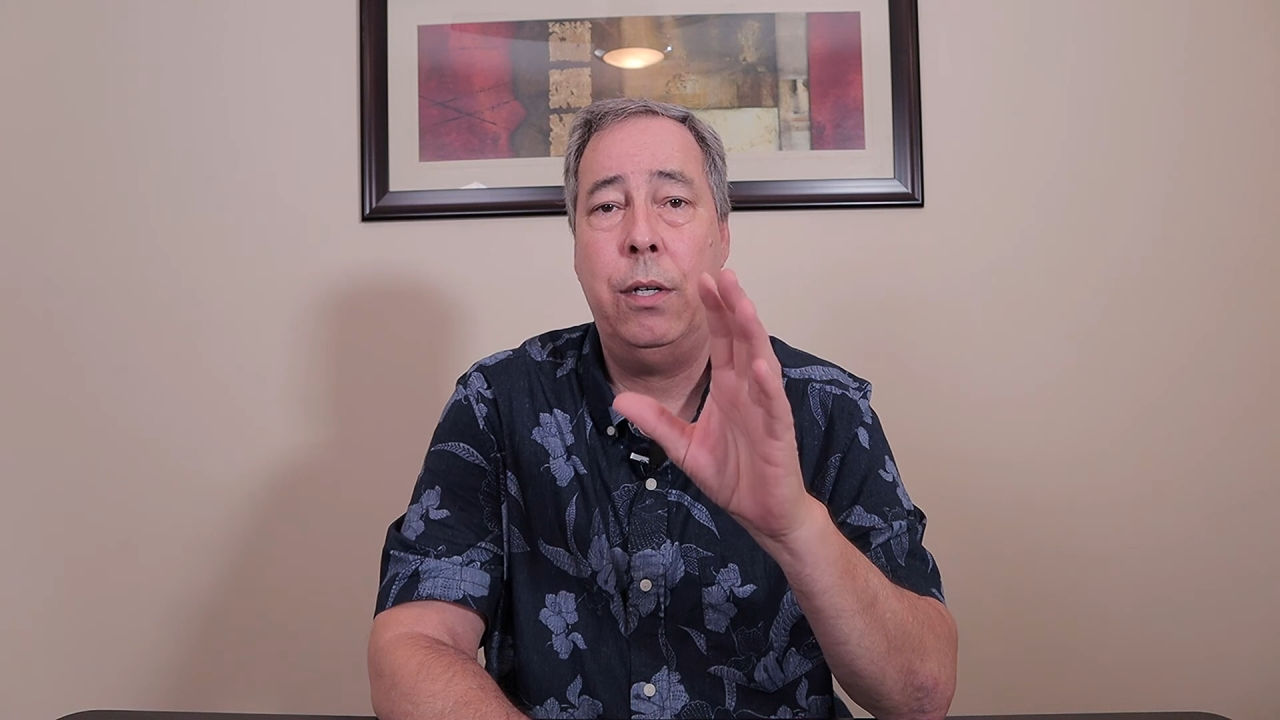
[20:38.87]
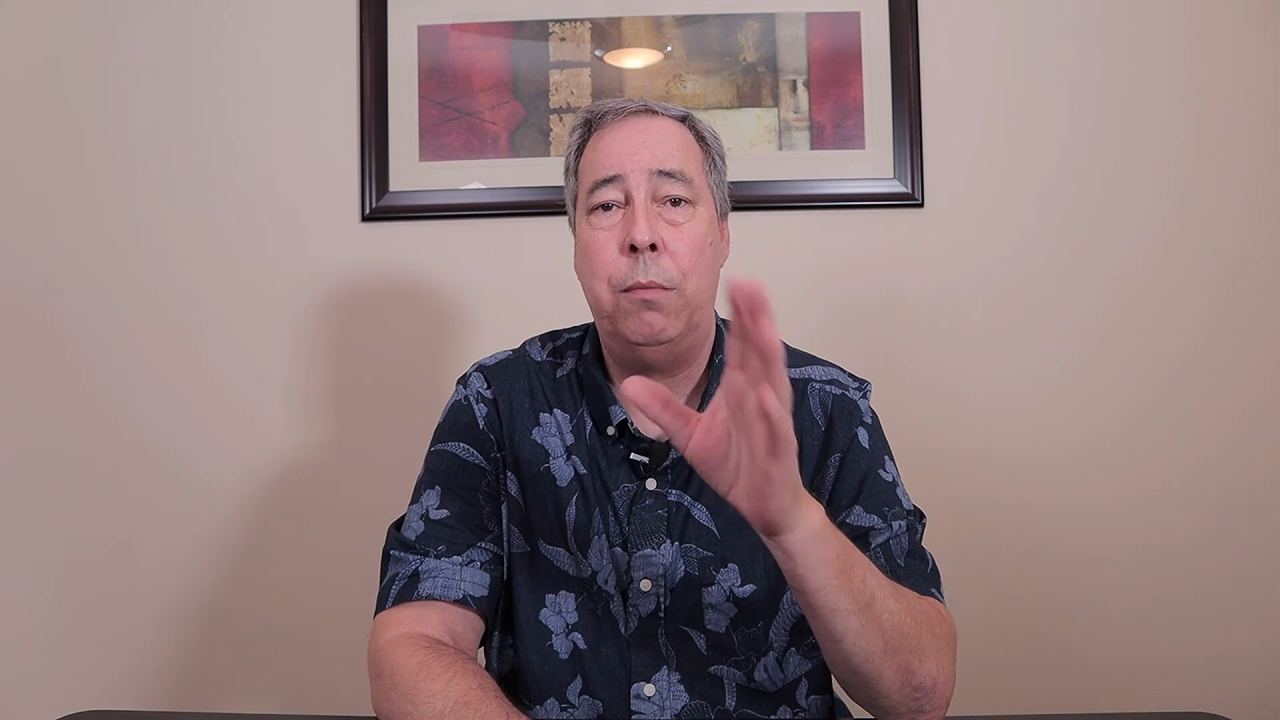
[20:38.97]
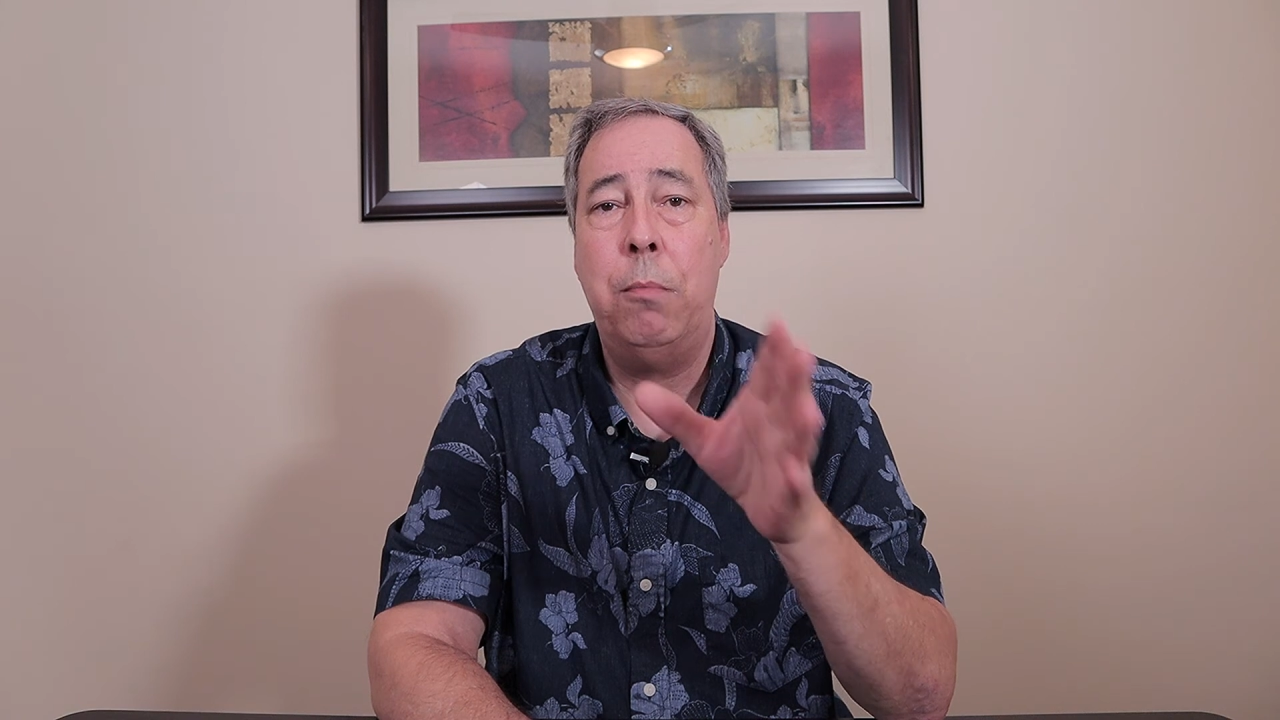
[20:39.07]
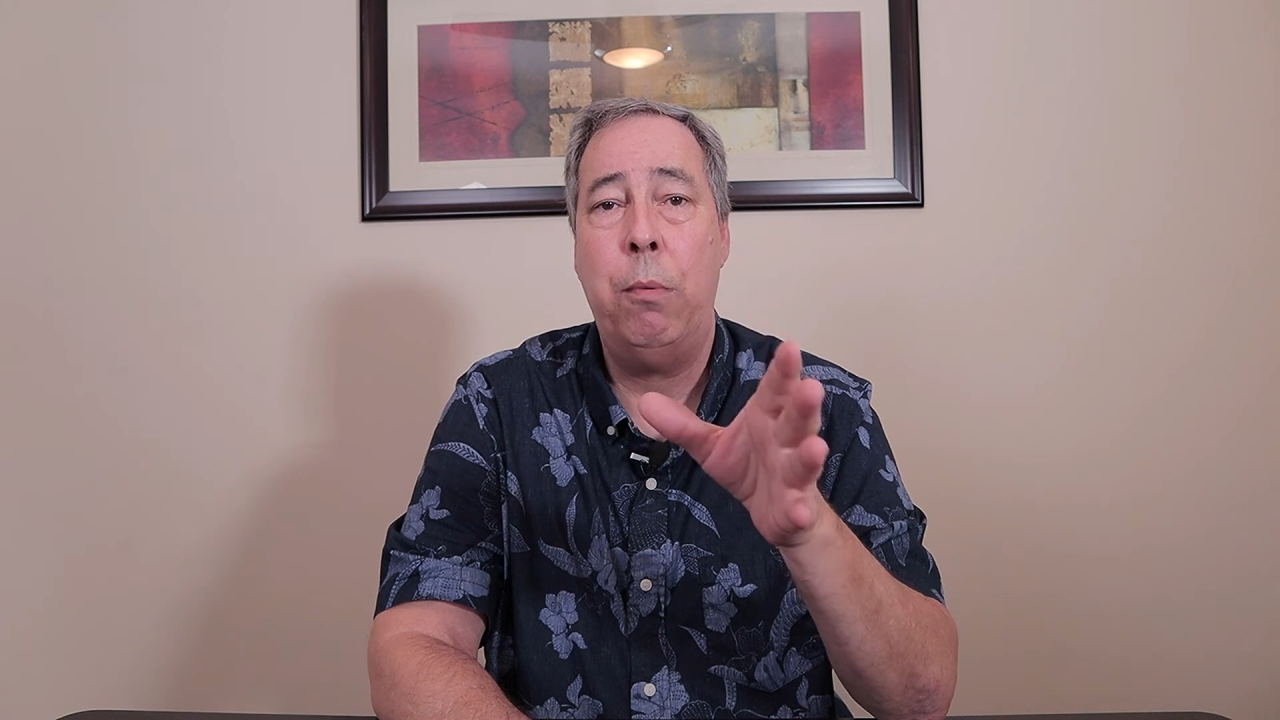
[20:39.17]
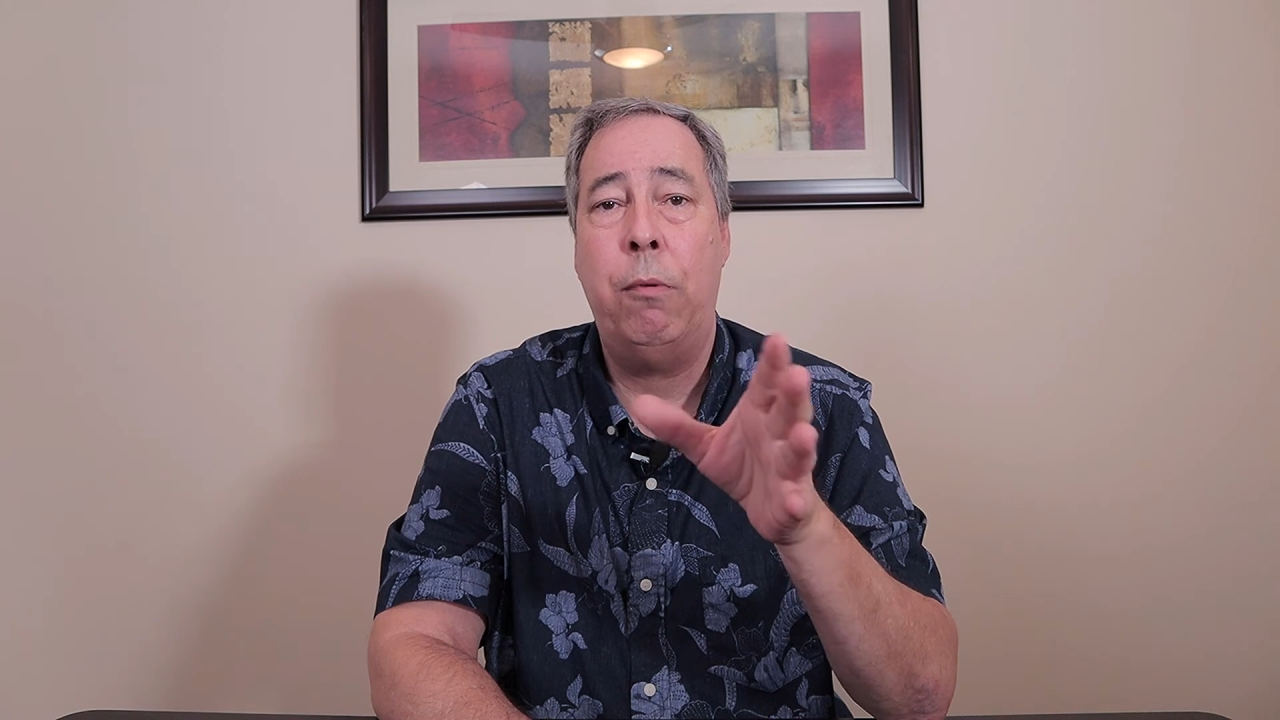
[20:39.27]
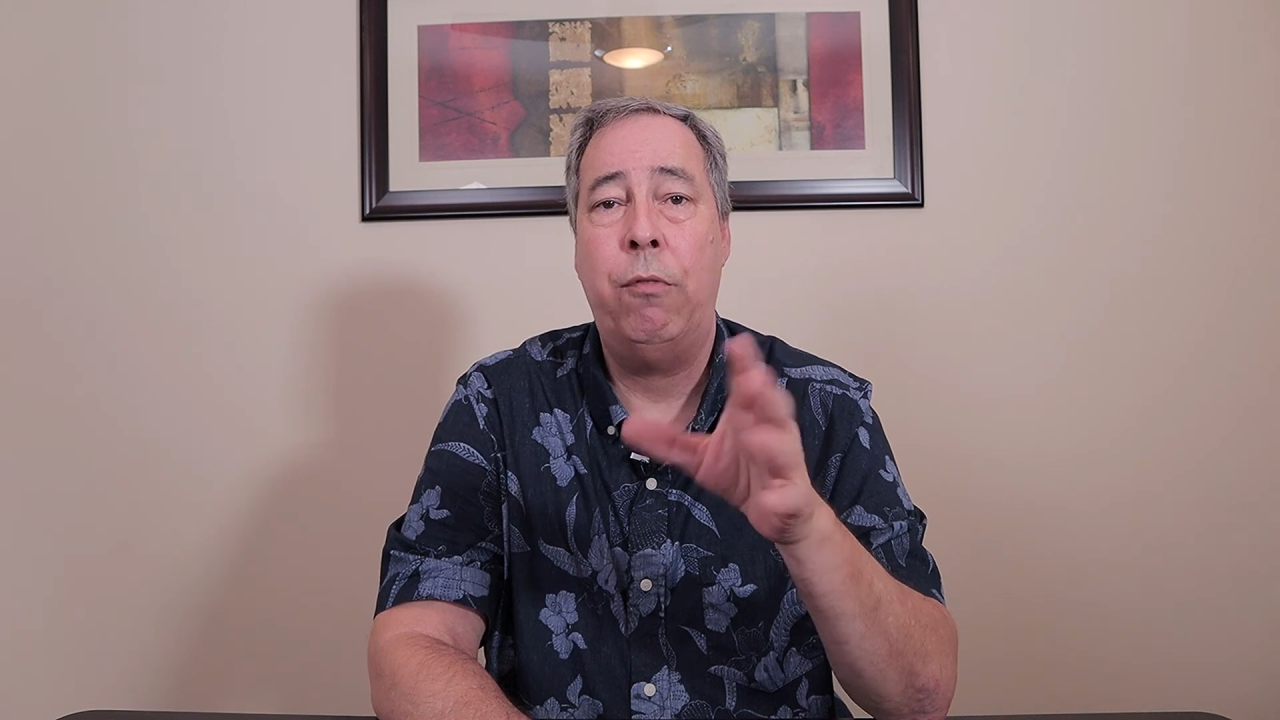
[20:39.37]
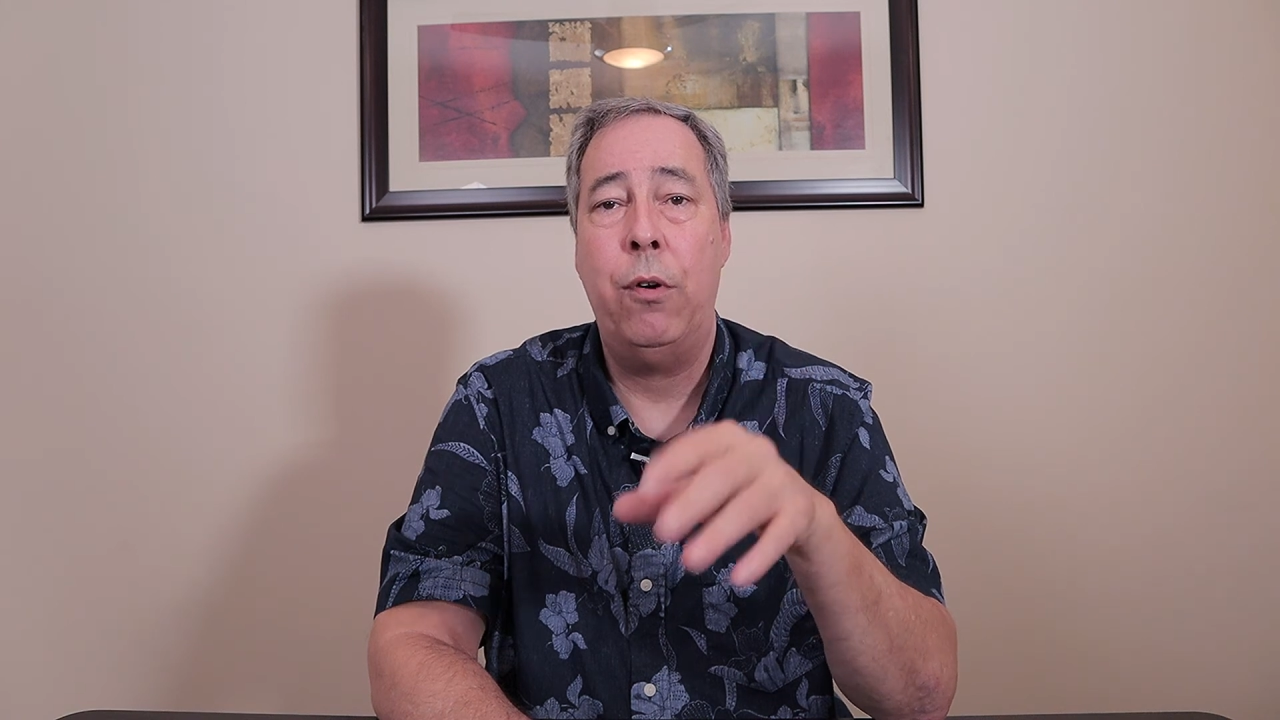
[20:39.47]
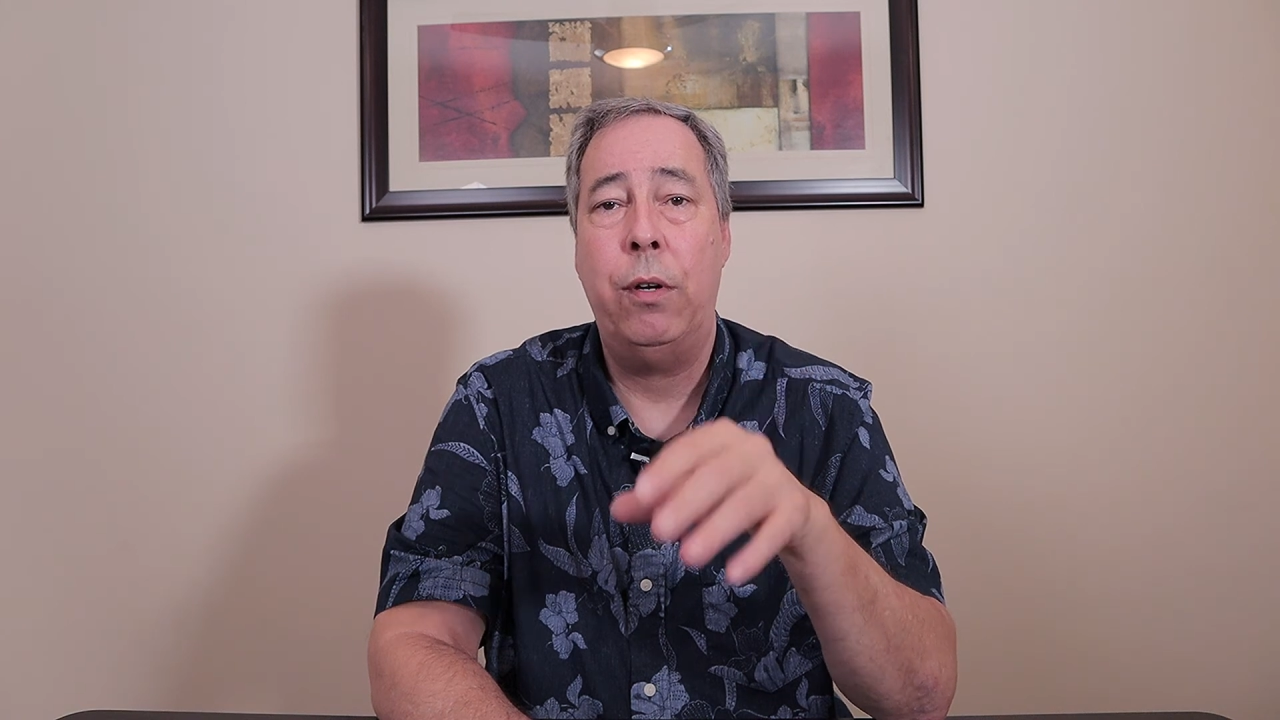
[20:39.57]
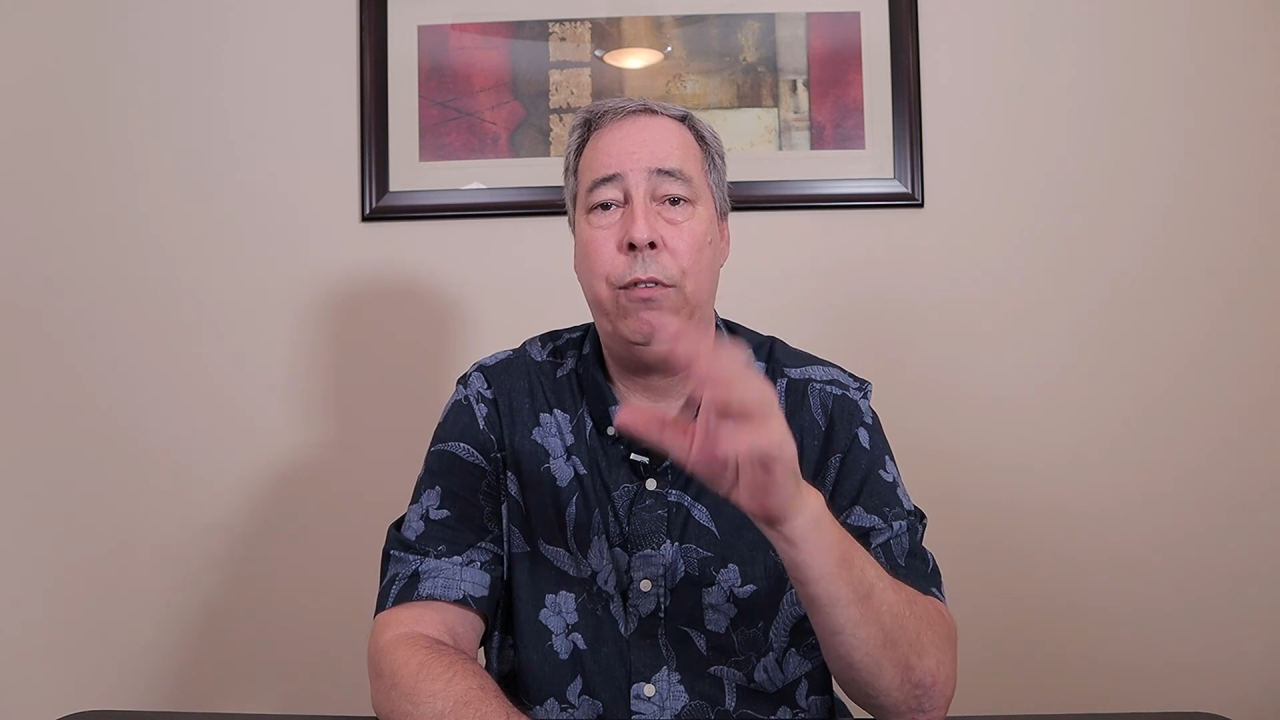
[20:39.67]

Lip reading: mobile phone,